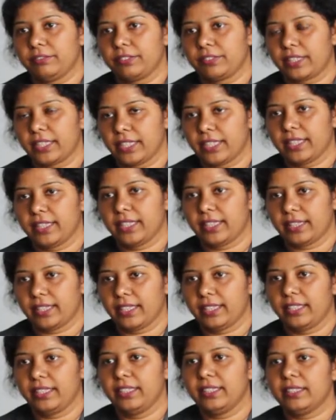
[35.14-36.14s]
care that
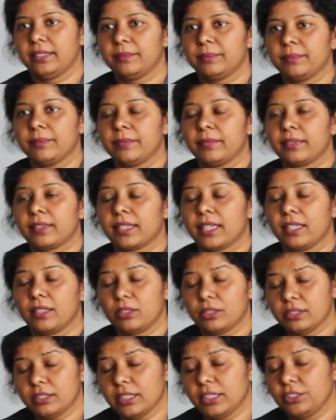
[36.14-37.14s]
they need,
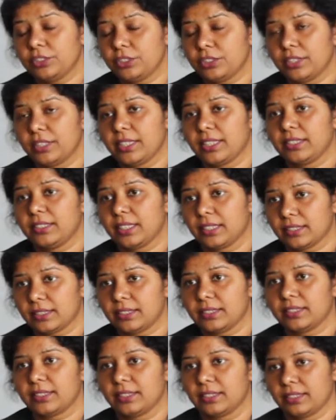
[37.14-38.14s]
and also ensure that
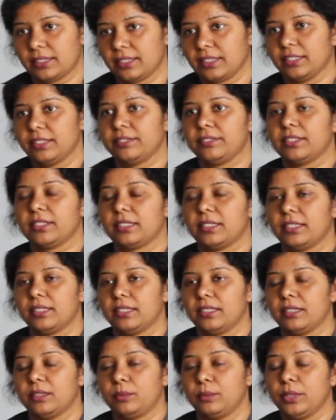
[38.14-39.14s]
justice is served.
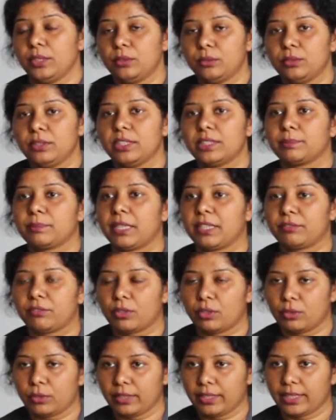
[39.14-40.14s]
We do this by
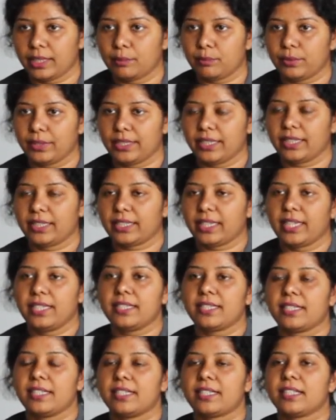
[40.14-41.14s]
following up with their
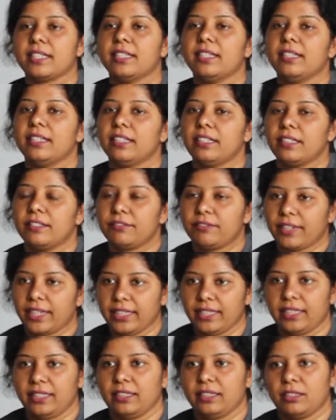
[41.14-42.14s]
cases,
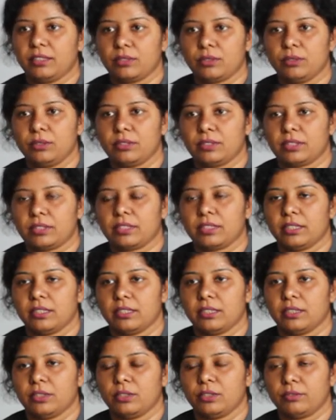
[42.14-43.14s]
fighting in the courts
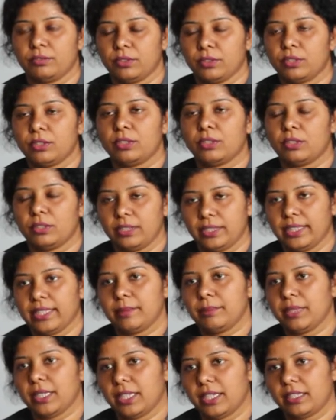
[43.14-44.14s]
of law on
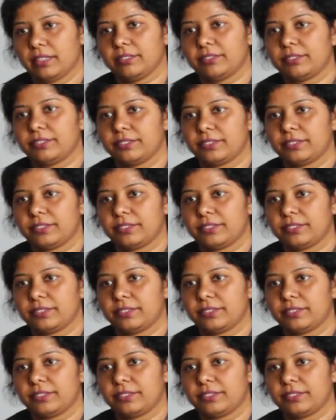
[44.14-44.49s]
their behalf.